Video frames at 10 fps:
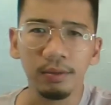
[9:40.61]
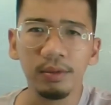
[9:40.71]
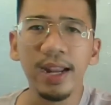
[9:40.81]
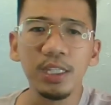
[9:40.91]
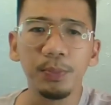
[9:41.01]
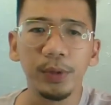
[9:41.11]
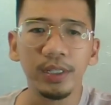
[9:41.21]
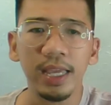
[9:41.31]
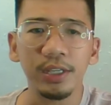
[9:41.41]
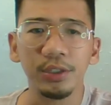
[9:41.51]

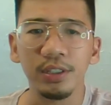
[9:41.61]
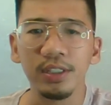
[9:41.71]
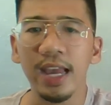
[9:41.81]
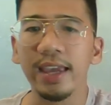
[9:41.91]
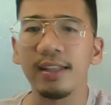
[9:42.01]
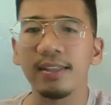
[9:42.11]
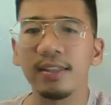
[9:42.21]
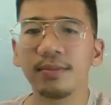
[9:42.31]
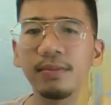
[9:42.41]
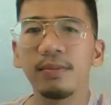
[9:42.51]
transportation
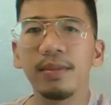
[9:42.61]
science.